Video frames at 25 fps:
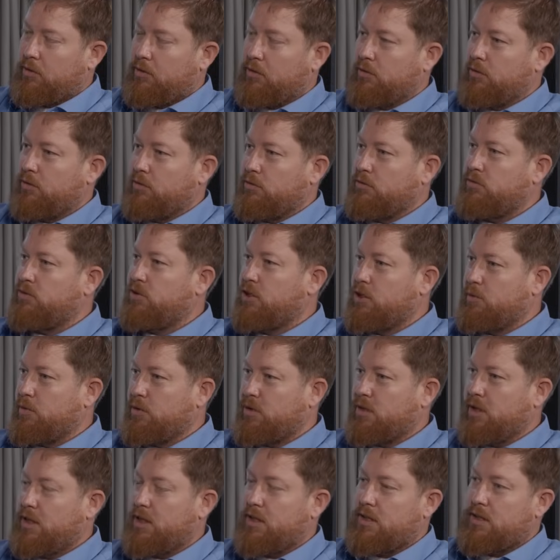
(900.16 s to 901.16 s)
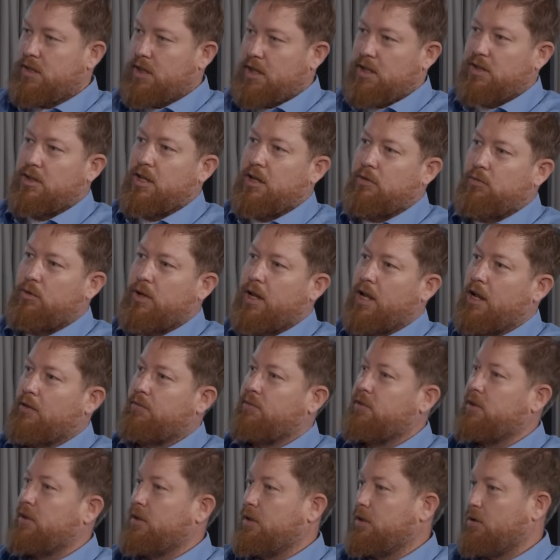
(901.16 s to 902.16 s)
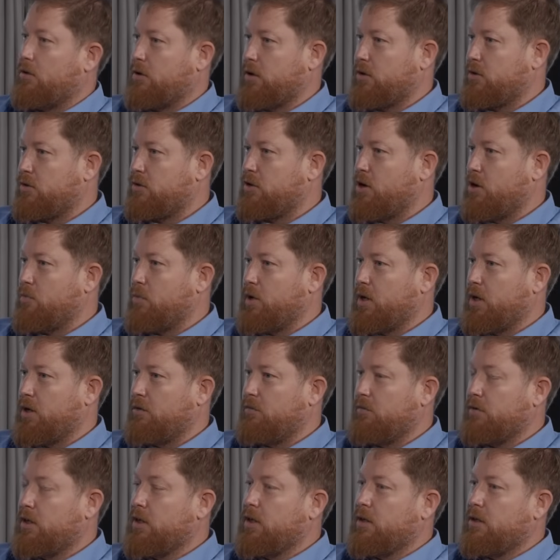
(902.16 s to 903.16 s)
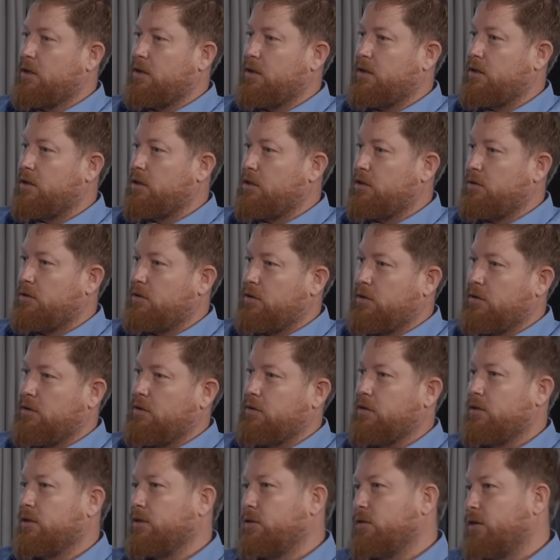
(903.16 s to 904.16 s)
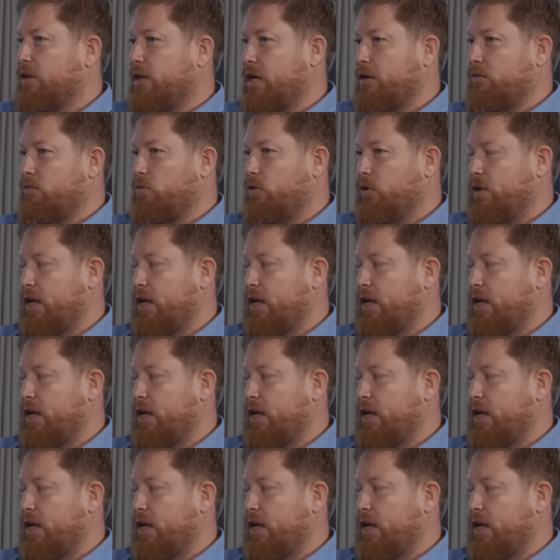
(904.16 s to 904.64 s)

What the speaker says: on those cheaper tickets. They still will have the luggage coming in on that. Will